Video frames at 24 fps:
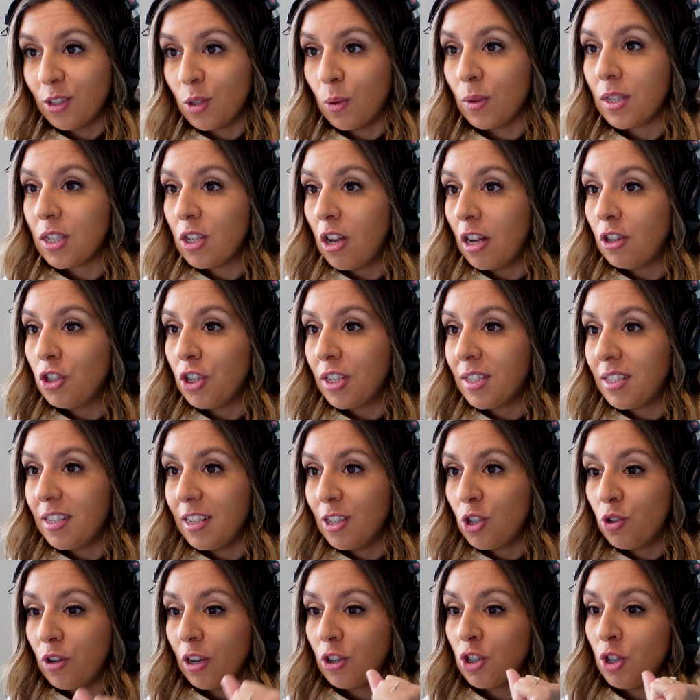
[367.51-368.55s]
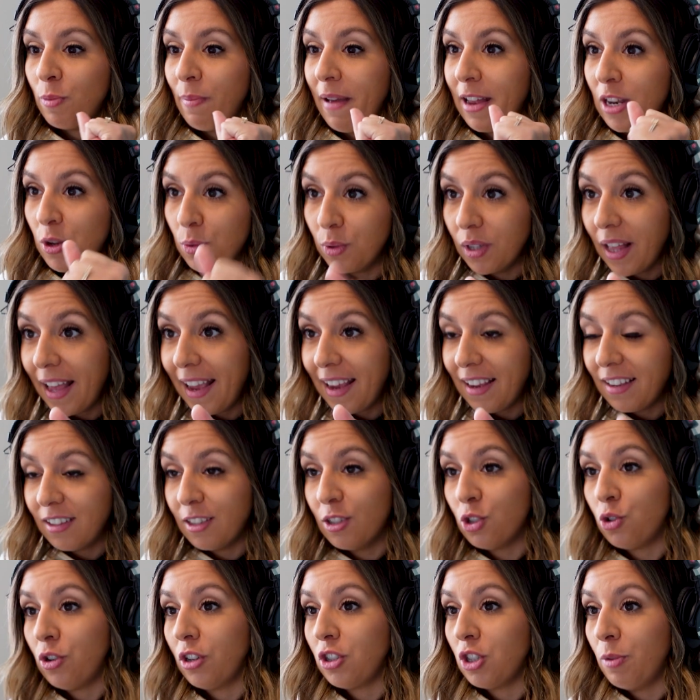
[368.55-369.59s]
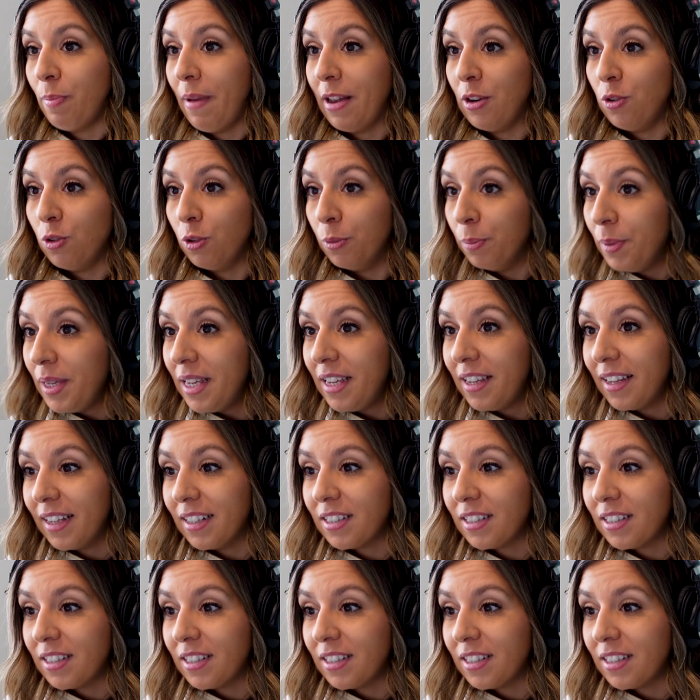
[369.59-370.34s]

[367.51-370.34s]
So it's not just instruction manual A and instruction manual B.